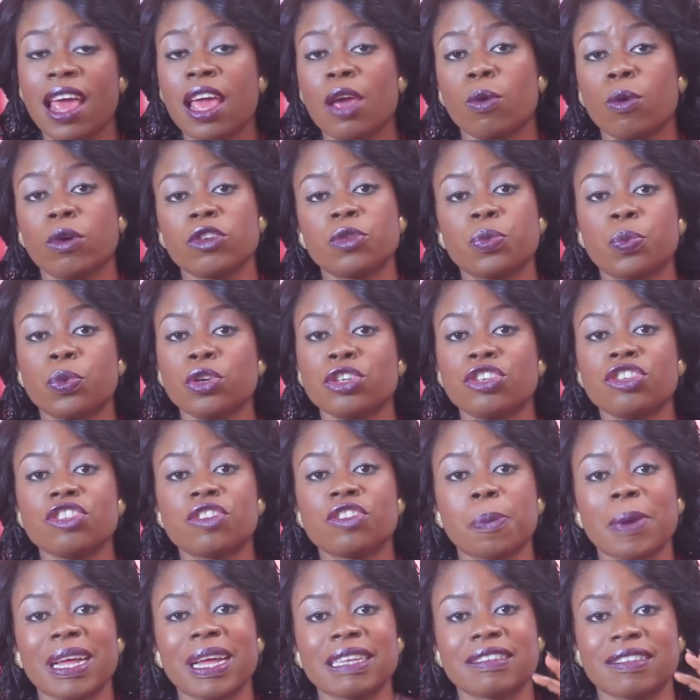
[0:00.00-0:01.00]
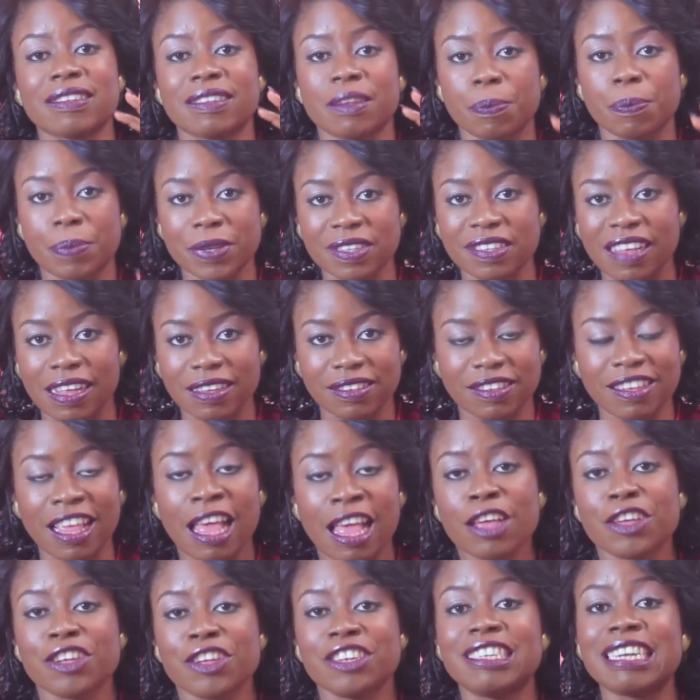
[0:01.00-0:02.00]
It was produced by Susan Peters.
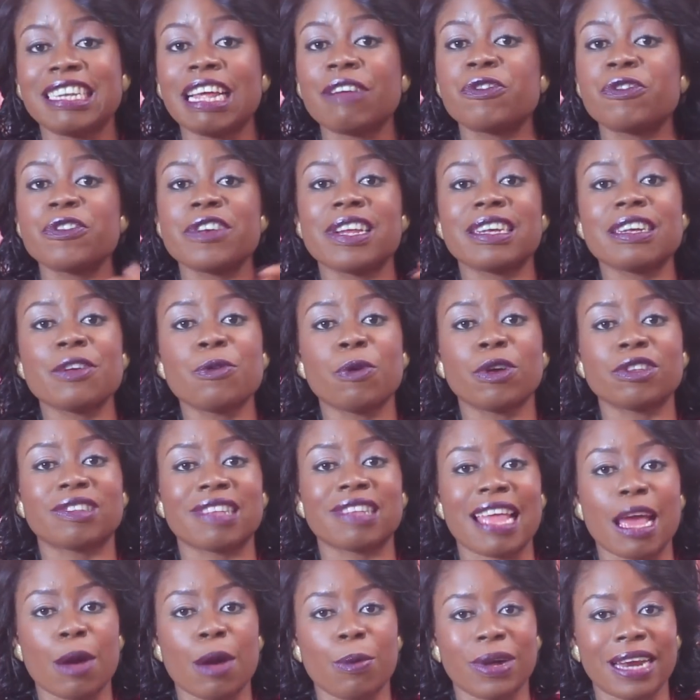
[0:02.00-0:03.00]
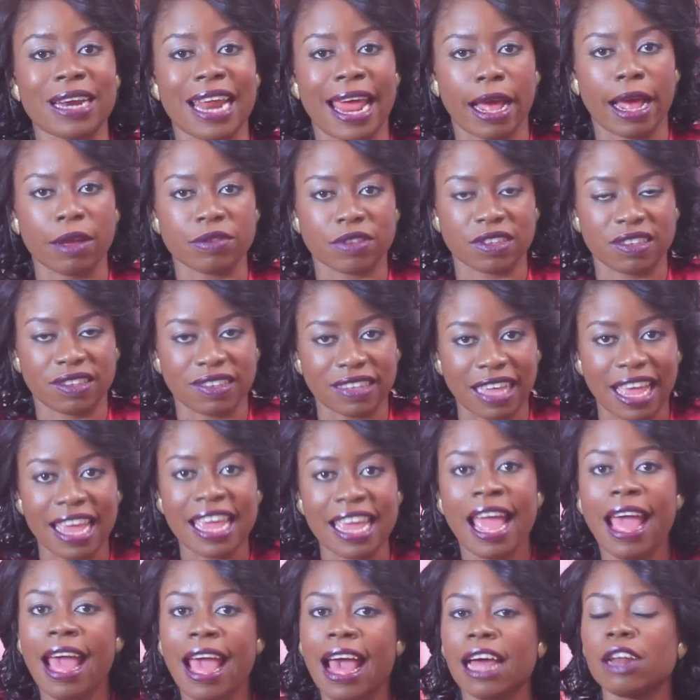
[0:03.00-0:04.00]
You definitely want to hear what I have to
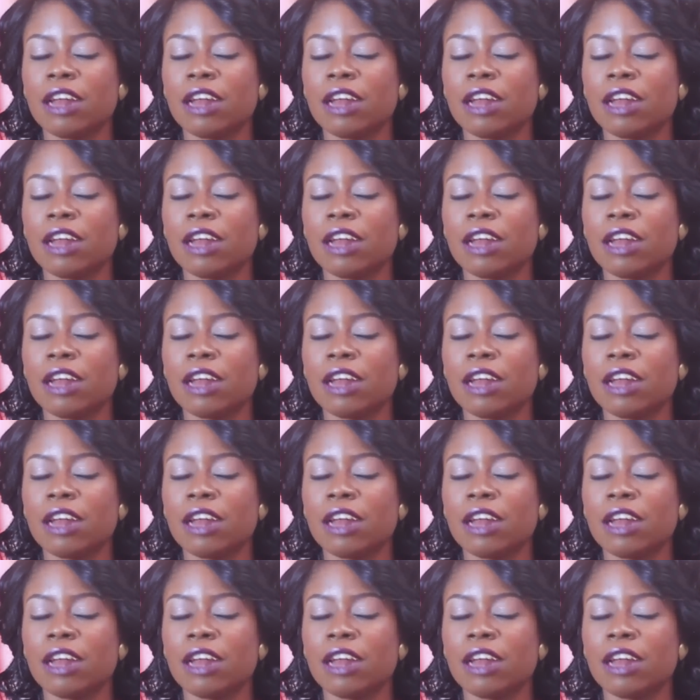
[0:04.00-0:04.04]
say.